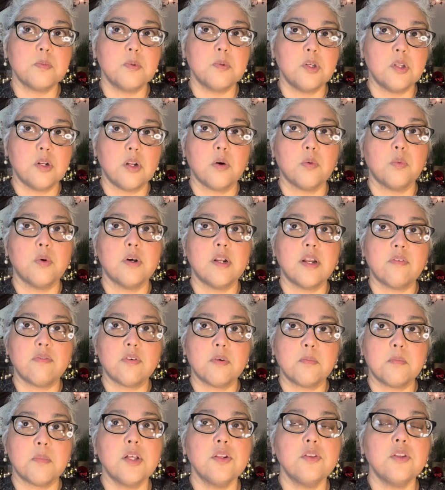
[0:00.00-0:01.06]
you know, whatever
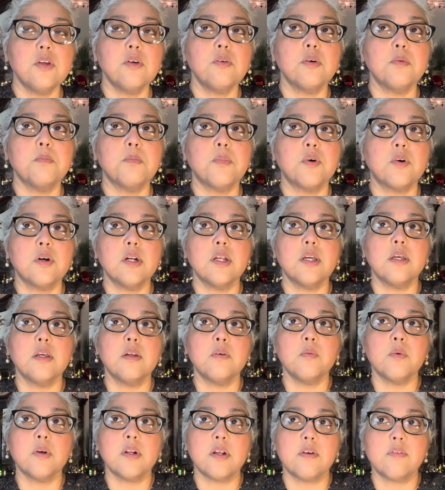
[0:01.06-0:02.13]
month you were born
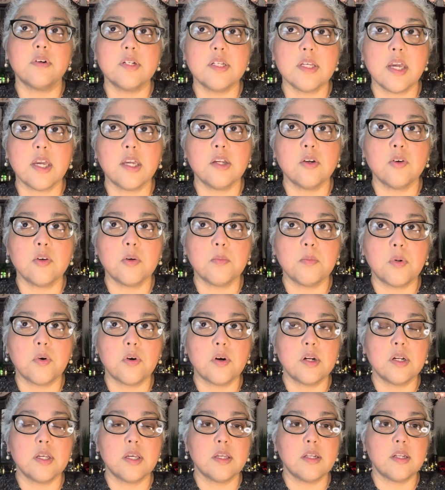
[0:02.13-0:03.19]
in, whatever day you were
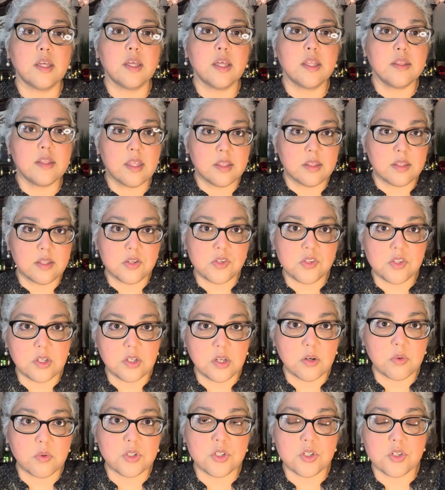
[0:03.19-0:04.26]
born in. And then this
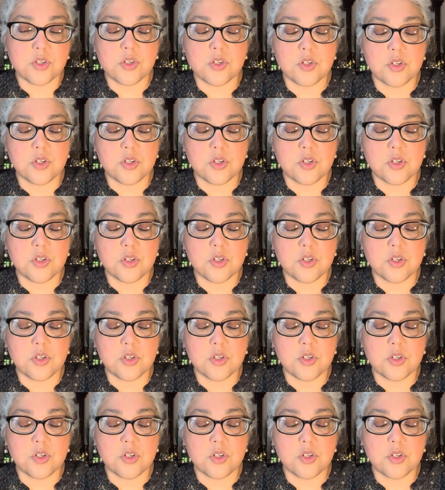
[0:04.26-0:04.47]
year, which is